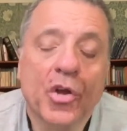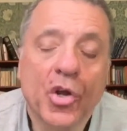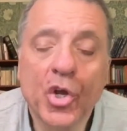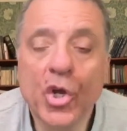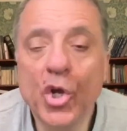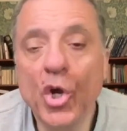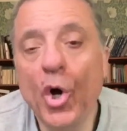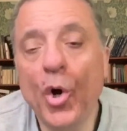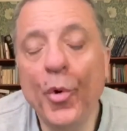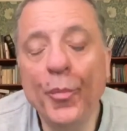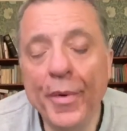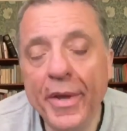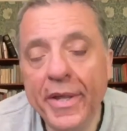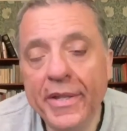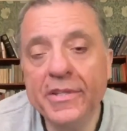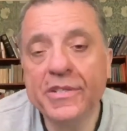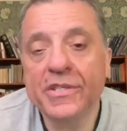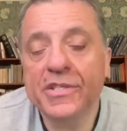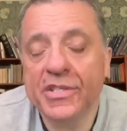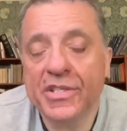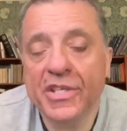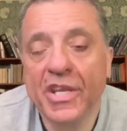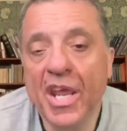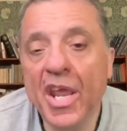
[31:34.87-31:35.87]

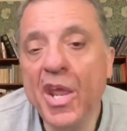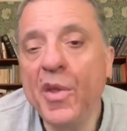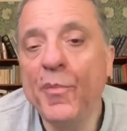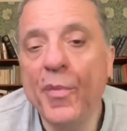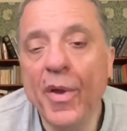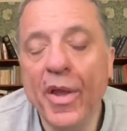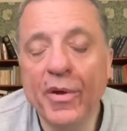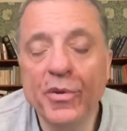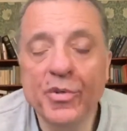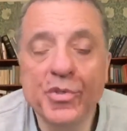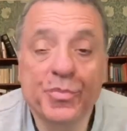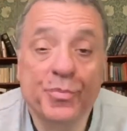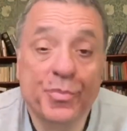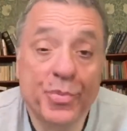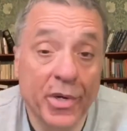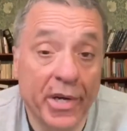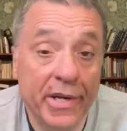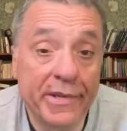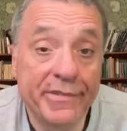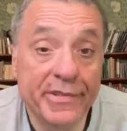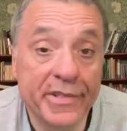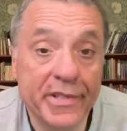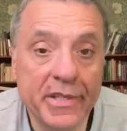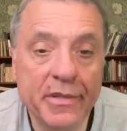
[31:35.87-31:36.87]
comments, emails,
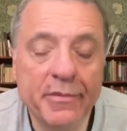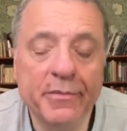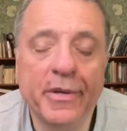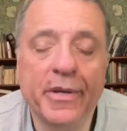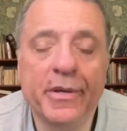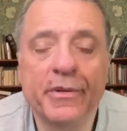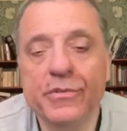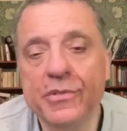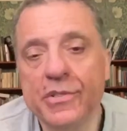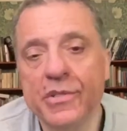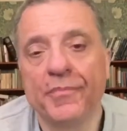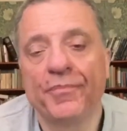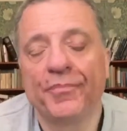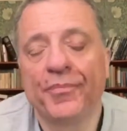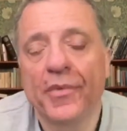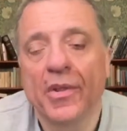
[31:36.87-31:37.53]
private emails